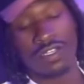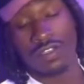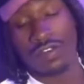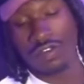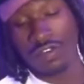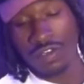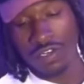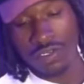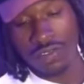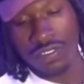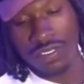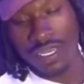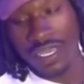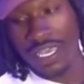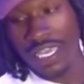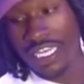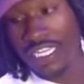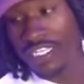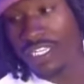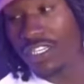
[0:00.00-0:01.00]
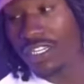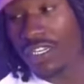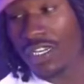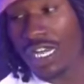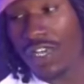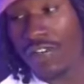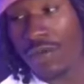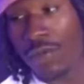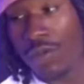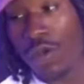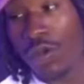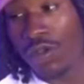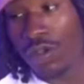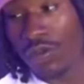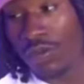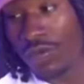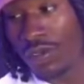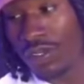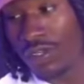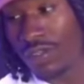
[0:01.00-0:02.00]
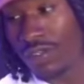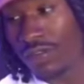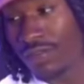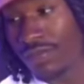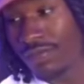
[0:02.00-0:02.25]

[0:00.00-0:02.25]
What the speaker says: you know what I'm saying, and he should have never broke up with her.